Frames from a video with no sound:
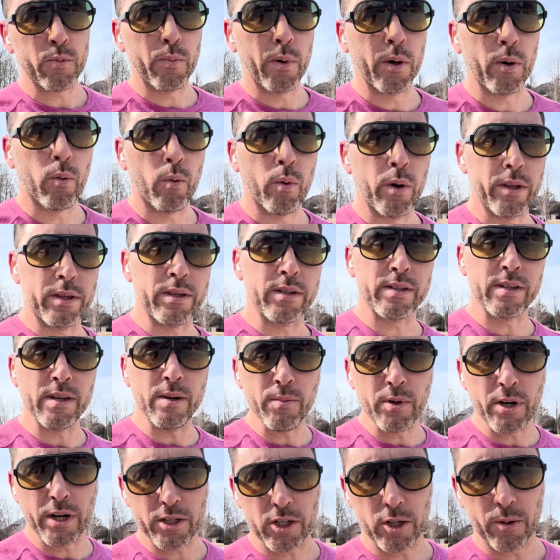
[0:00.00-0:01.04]
But what some
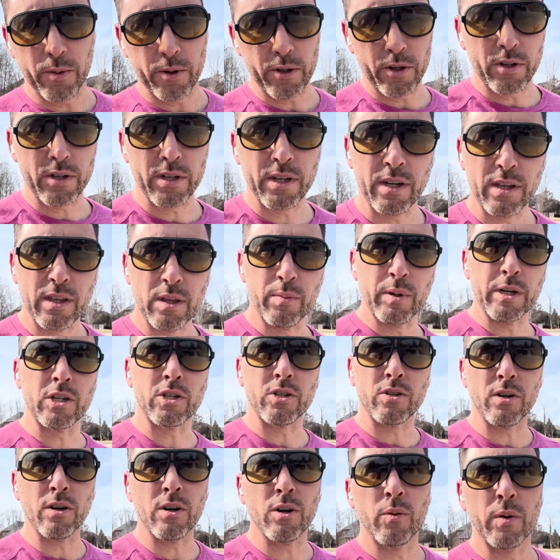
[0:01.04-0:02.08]
customers are seeing the big
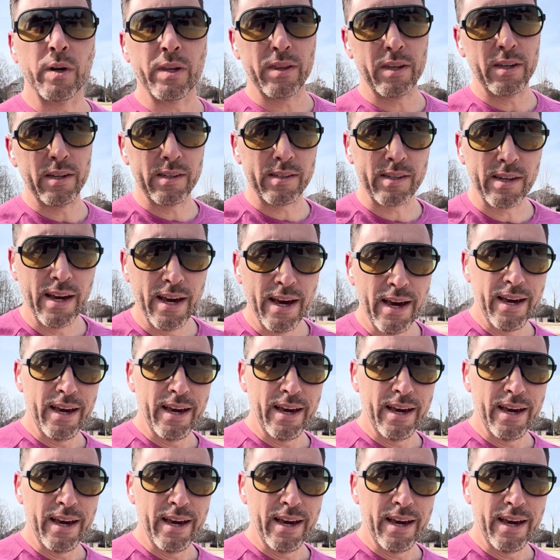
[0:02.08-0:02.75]
struggle with is